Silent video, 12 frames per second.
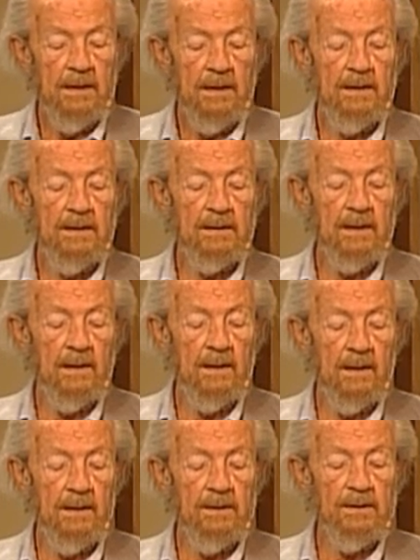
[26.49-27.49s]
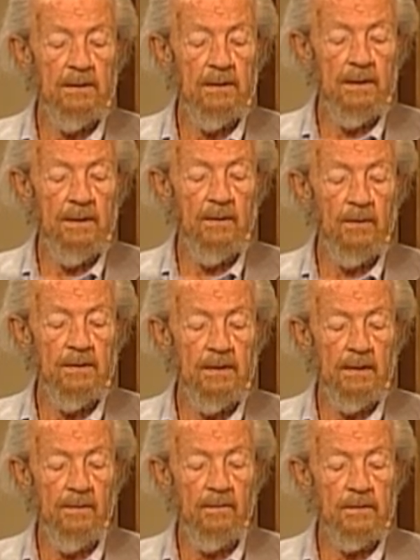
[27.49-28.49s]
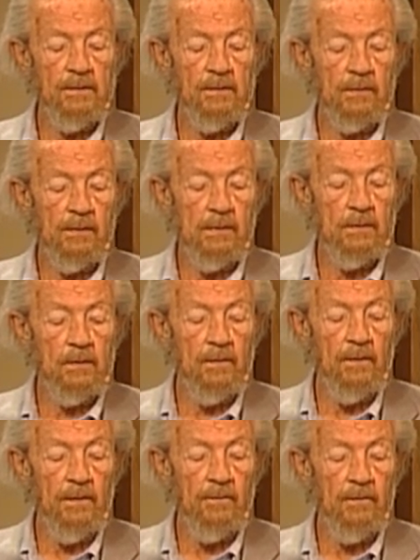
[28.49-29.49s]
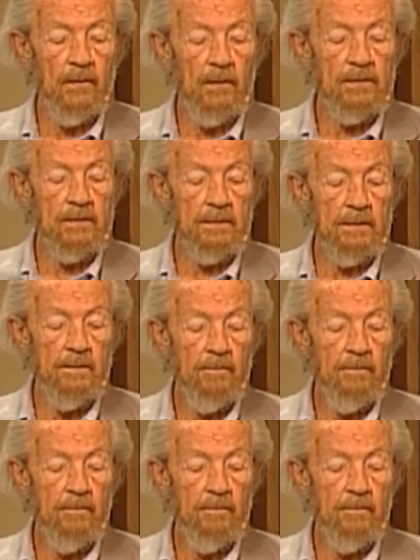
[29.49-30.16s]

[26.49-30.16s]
is that it instantly knows the difference between truth and falsehood.